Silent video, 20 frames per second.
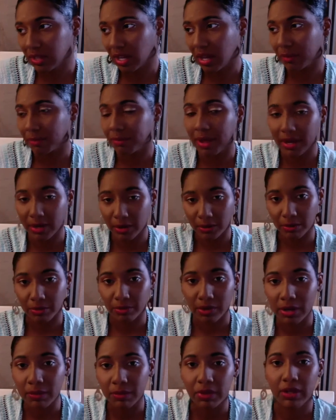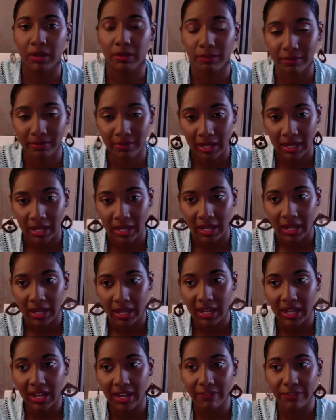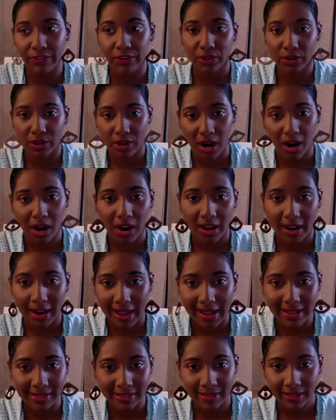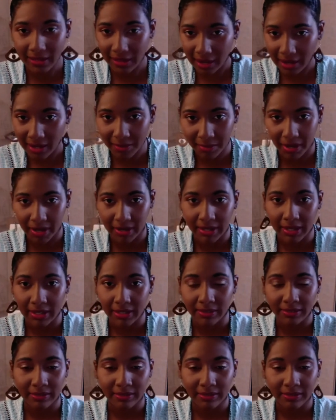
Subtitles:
better premium if your car has an alarm on it.